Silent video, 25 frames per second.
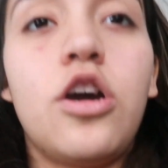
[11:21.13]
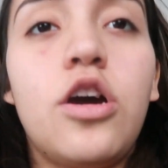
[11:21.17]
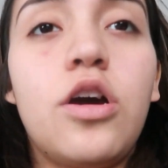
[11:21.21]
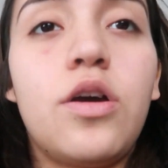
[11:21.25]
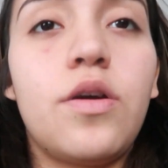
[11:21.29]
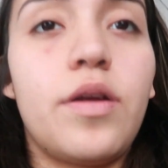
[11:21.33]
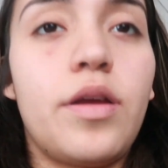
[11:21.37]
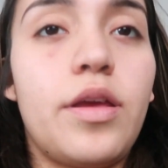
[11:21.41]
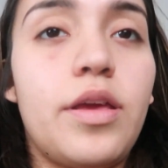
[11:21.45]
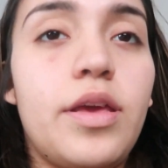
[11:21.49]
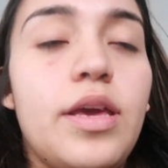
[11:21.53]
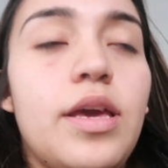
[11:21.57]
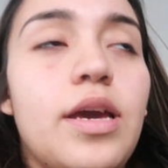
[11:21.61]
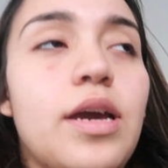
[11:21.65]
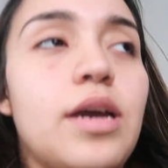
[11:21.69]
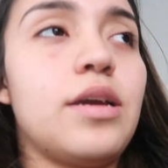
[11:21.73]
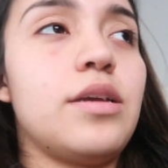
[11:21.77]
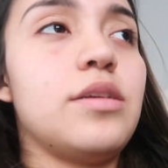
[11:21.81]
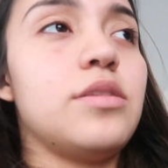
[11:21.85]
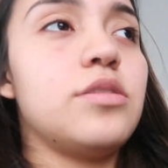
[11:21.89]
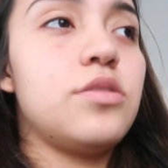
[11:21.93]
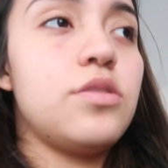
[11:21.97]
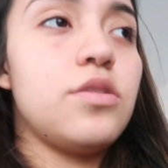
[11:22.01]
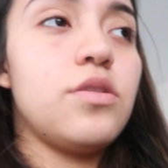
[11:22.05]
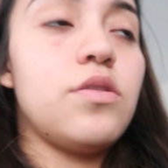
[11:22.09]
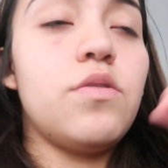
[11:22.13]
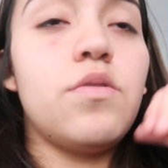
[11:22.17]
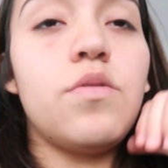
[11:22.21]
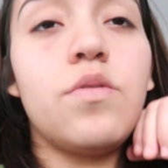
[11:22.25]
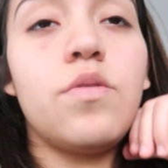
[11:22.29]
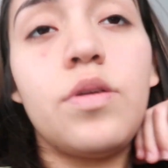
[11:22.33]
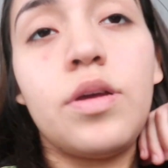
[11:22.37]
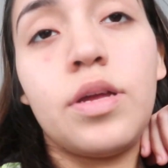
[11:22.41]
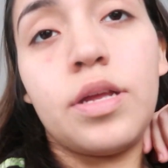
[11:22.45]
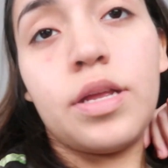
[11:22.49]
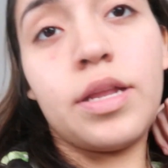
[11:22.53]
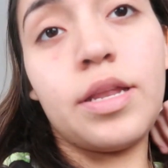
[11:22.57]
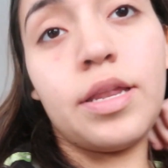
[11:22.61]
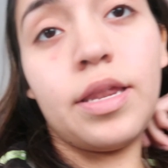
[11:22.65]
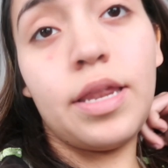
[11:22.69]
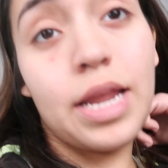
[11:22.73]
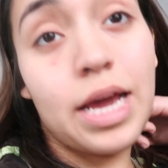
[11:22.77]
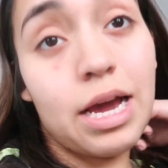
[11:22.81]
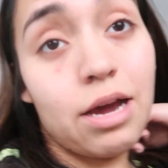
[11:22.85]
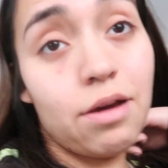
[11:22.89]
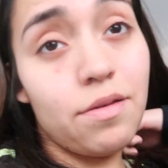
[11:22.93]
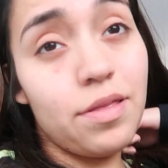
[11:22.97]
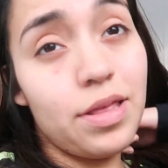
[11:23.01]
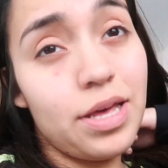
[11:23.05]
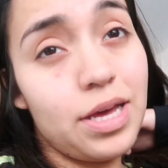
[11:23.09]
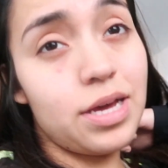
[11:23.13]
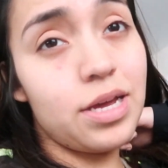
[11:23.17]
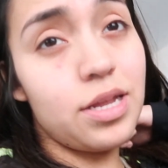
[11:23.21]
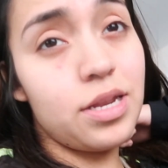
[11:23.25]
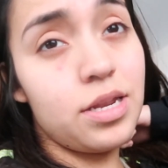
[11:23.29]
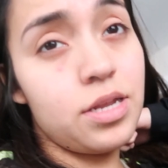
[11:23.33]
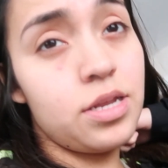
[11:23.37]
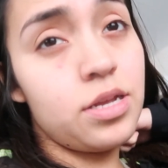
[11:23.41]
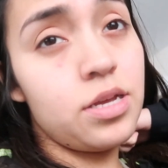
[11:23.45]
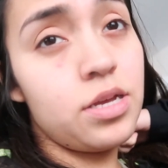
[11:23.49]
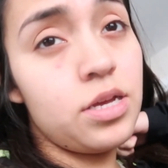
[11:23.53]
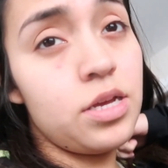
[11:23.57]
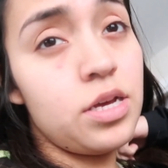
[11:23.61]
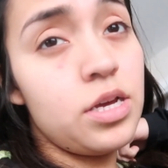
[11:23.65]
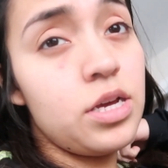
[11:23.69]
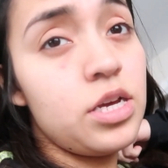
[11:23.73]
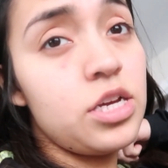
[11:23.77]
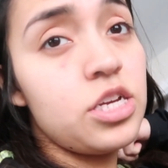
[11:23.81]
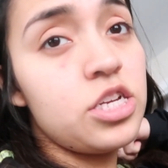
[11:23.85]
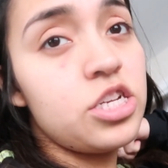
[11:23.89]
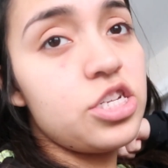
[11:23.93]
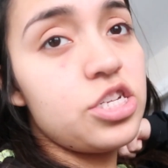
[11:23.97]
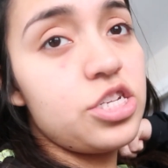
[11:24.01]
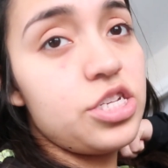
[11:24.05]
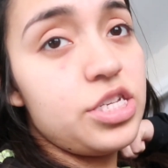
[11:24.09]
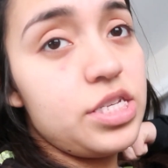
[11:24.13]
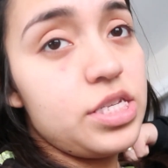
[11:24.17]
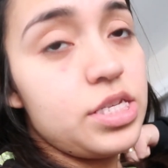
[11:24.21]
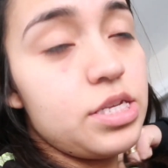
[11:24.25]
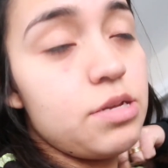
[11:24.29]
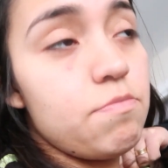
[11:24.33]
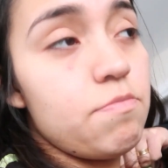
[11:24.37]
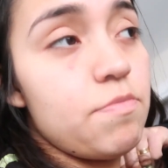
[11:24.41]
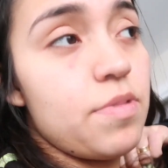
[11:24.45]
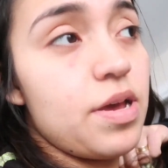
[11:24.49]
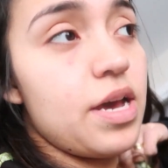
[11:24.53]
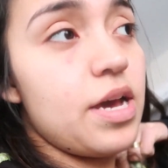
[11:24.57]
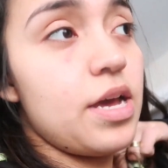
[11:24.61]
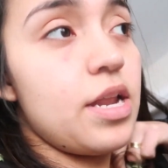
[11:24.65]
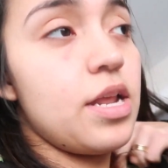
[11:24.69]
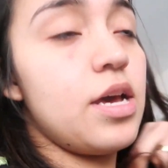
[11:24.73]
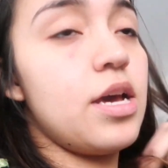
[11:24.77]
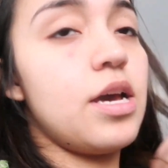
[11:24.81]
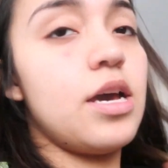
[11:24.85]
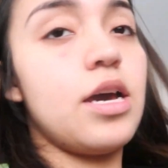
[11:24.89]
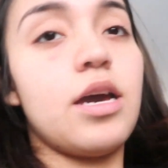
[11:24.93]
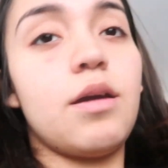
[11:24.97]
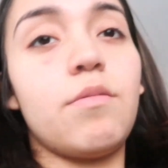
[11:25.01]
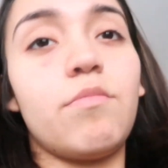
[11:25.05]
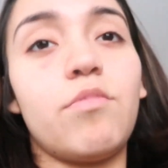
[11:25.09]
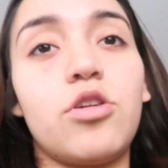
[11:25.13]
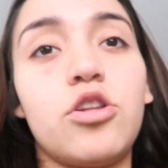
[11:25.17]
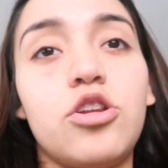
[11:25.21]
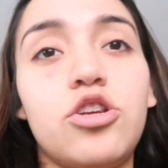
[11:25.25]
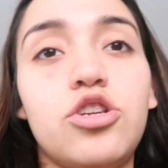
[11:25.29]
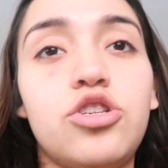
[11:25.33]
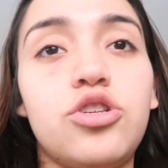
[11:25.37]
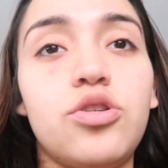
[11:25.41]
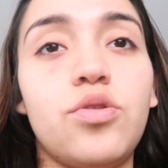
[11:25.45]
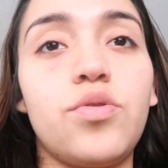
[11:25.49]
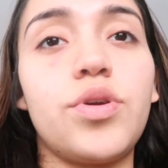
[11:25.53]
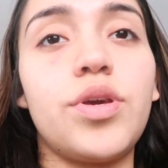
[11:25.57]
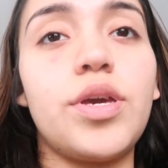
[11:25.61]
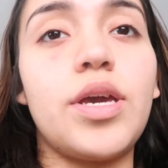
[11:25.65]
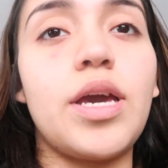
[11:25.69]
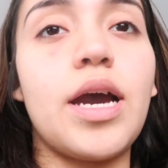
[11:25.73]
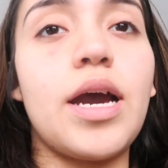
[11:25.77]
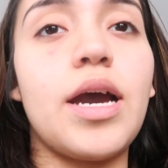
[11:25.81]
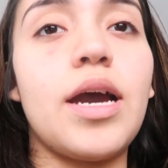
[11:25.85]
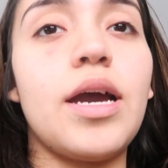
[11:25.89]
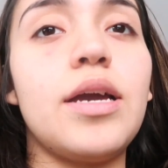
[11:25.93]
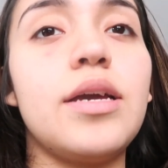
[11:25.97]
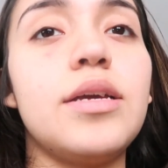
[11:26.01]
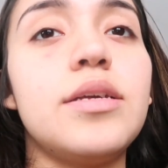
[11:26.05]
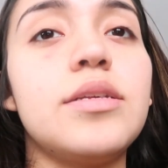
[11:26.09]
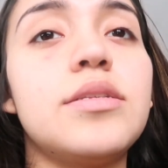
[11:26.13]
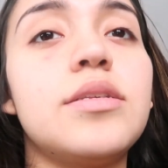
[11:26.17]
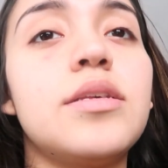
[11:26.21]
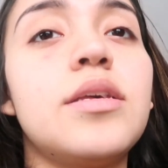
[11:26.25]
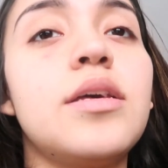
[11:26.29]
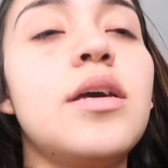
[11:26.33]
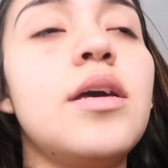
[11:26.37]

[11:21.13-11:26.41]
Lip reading: All right, you guys. So now that she's in bed, I'm going to show you guys